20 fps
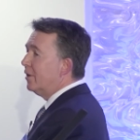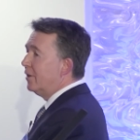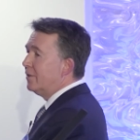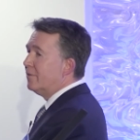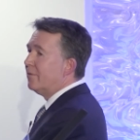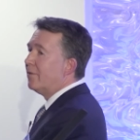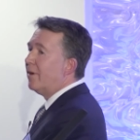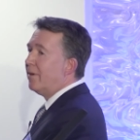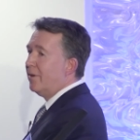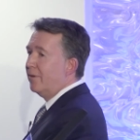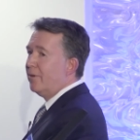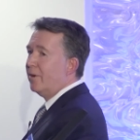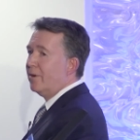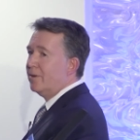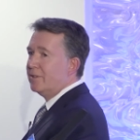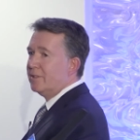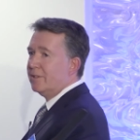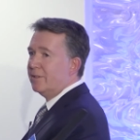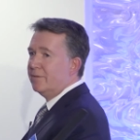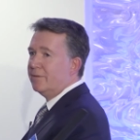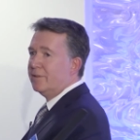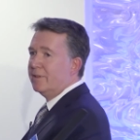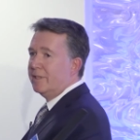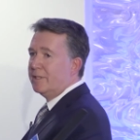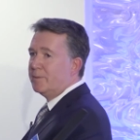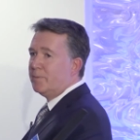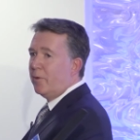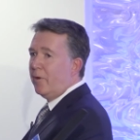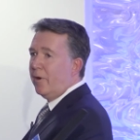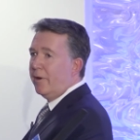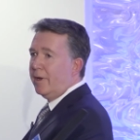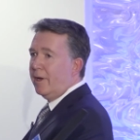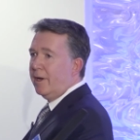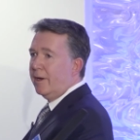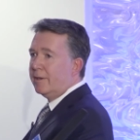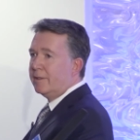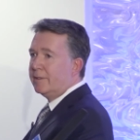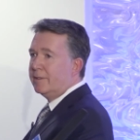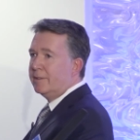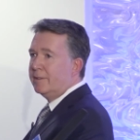is very rosy for this
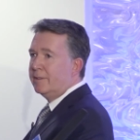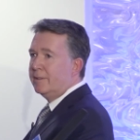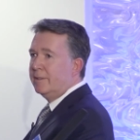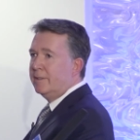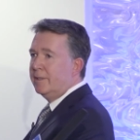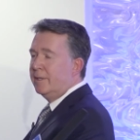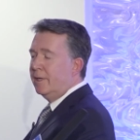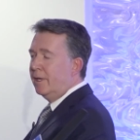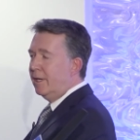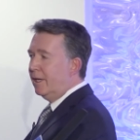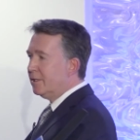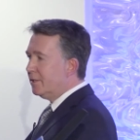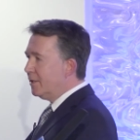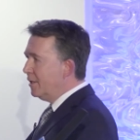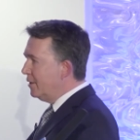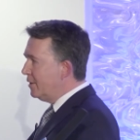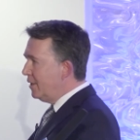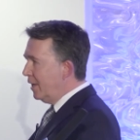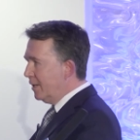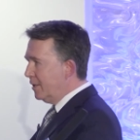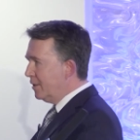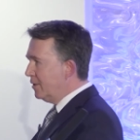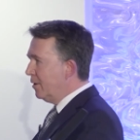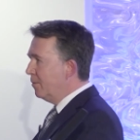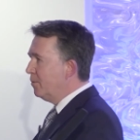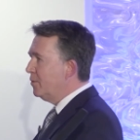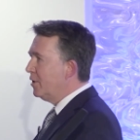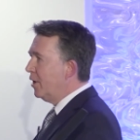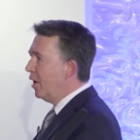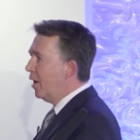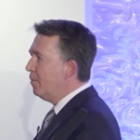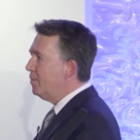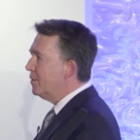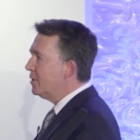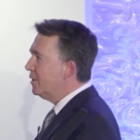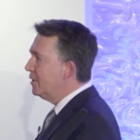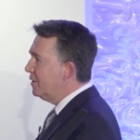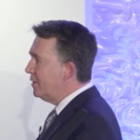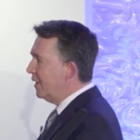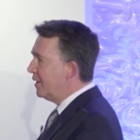product. It's going to take some time. It's
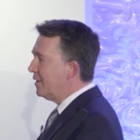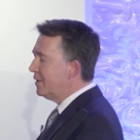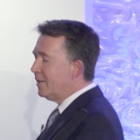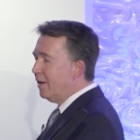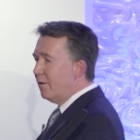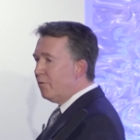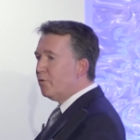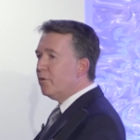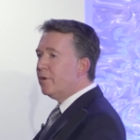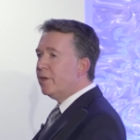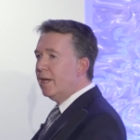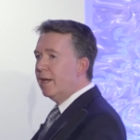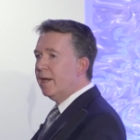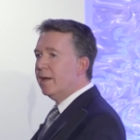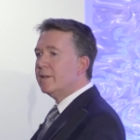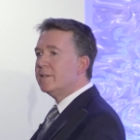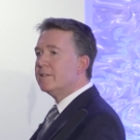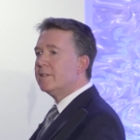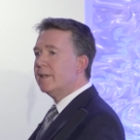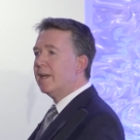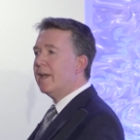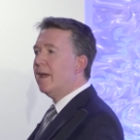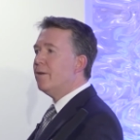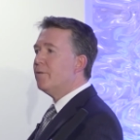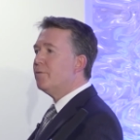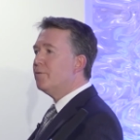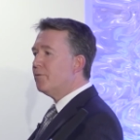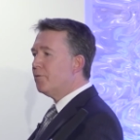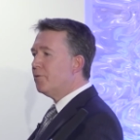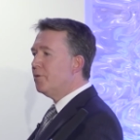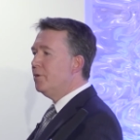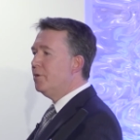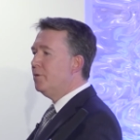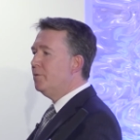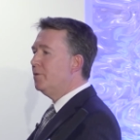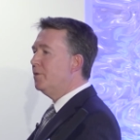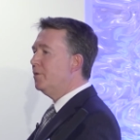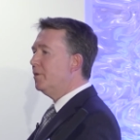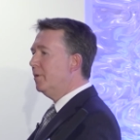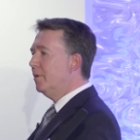going to take several years to get through
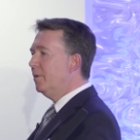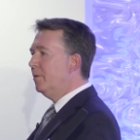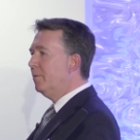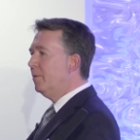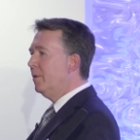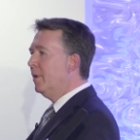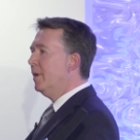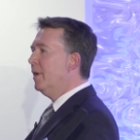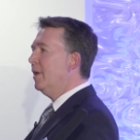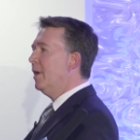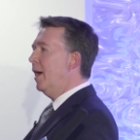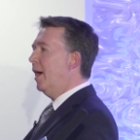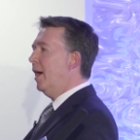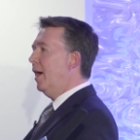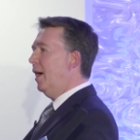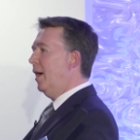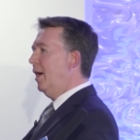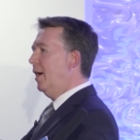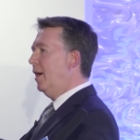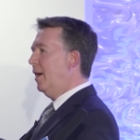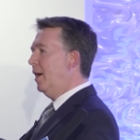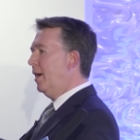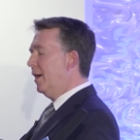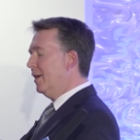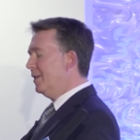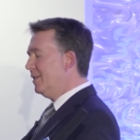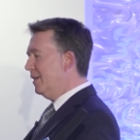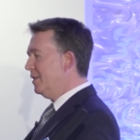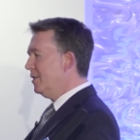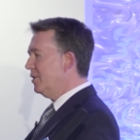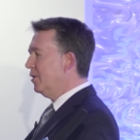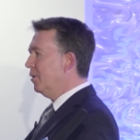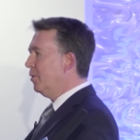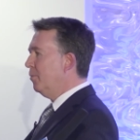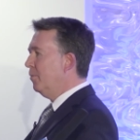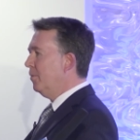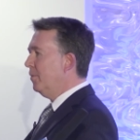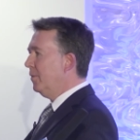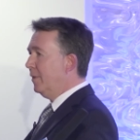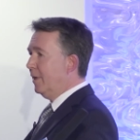to uh, a
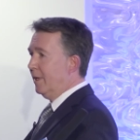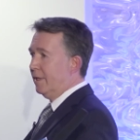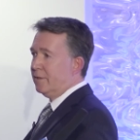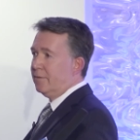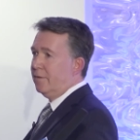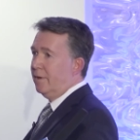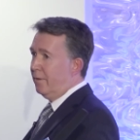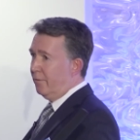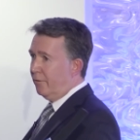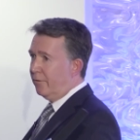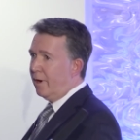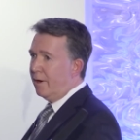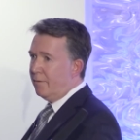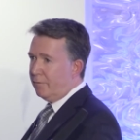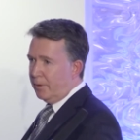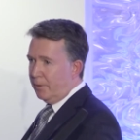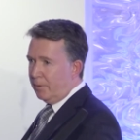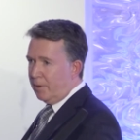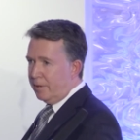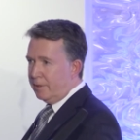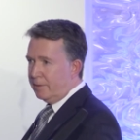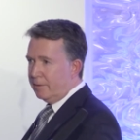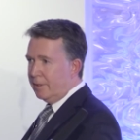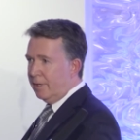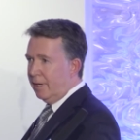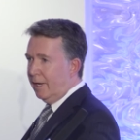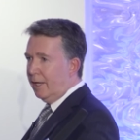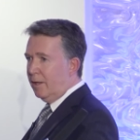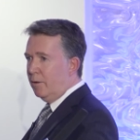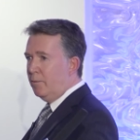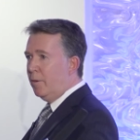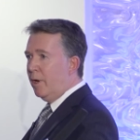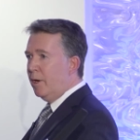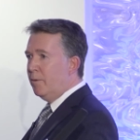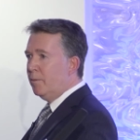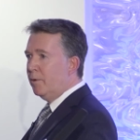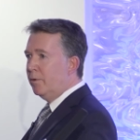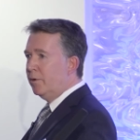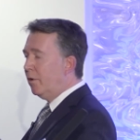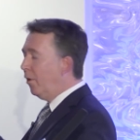system that's fit for everyone. At the
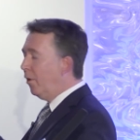moment,